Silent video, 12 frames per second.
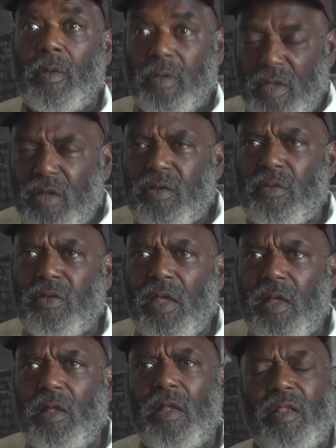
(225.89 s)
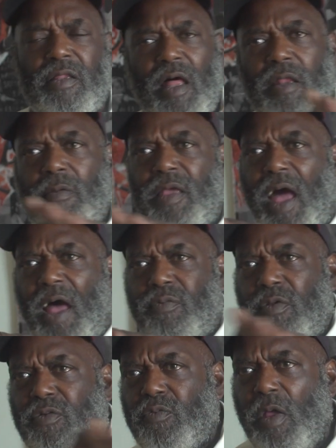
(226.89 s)
You know what I'm saying? None of them guys
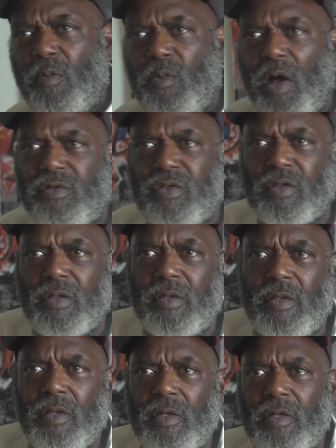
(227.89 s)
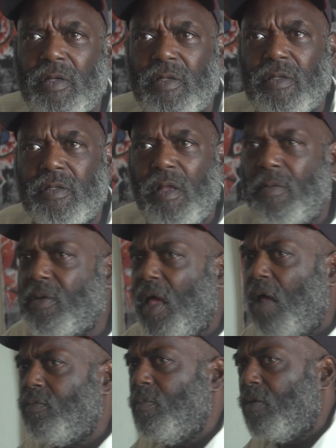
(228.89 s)
mentioned Raymond Washington. None of
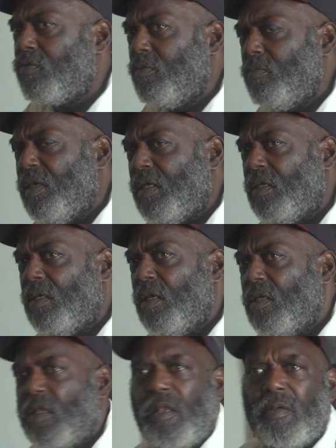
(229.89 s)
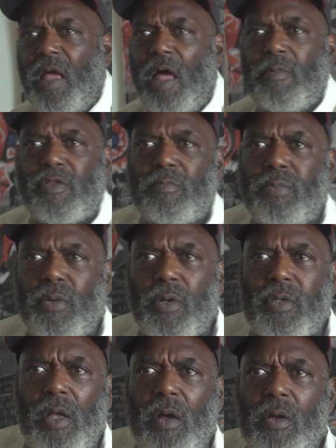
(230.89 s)
them guys mentioned me. None of them guys mentioned
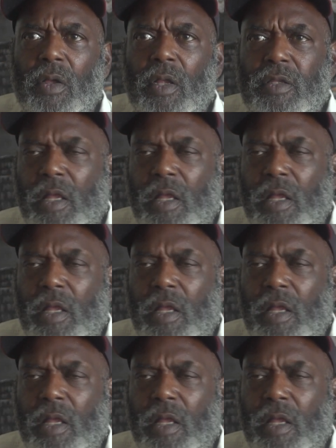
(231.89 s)
Bulldog.